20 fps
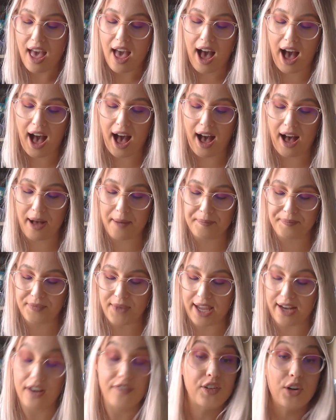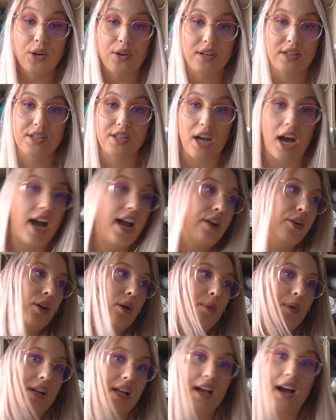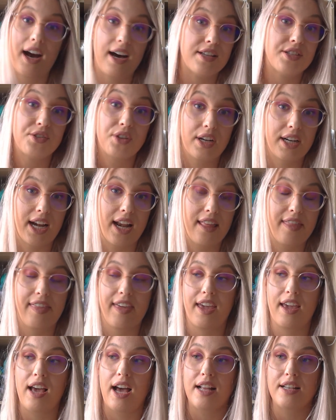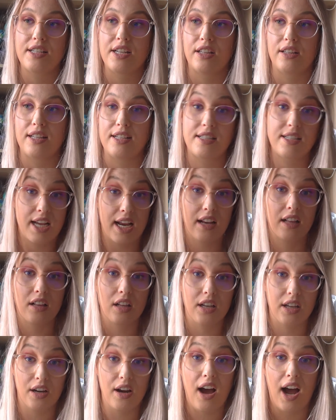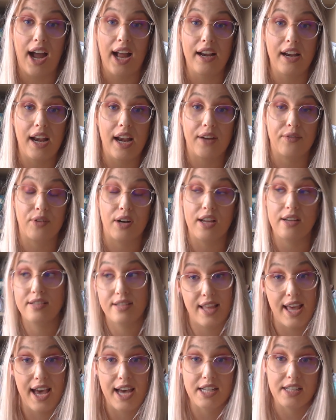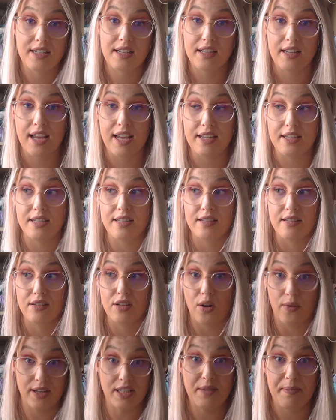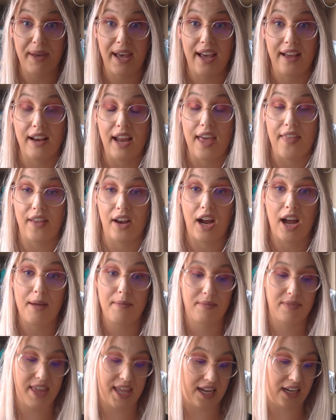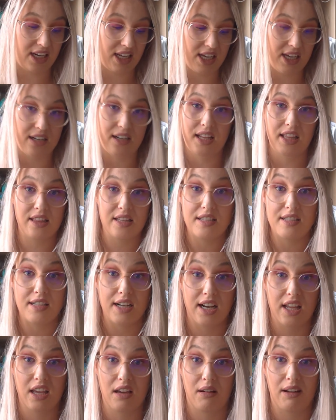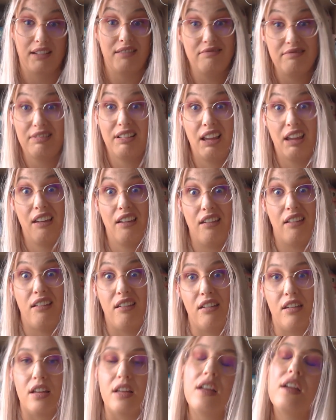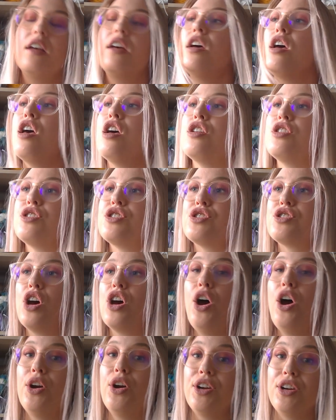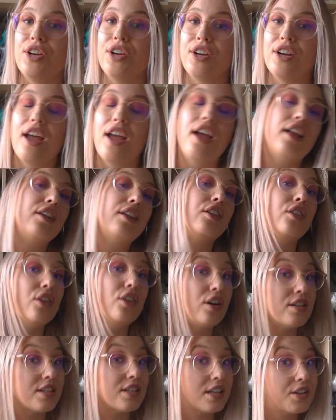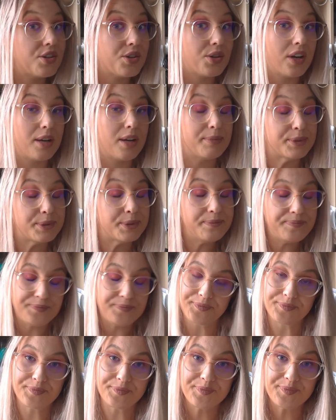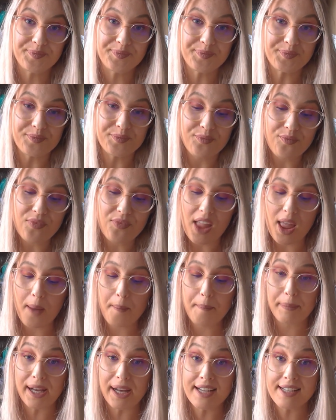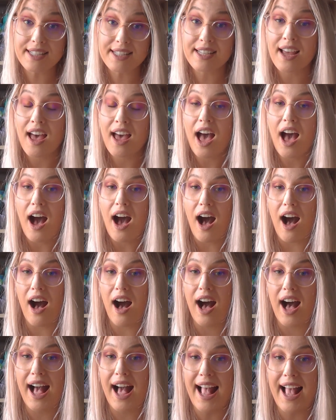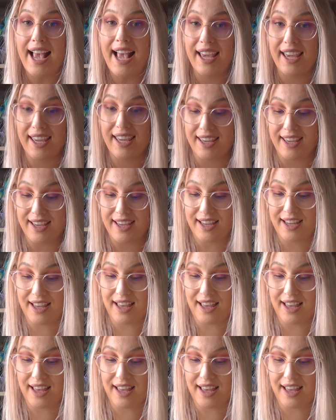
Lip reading: And of course, I don't want to cast on anything until it's 10 o'clock at night and everyone else in the house is going to bed. And then I'm the idiot in the study going, so not enjoyable. But I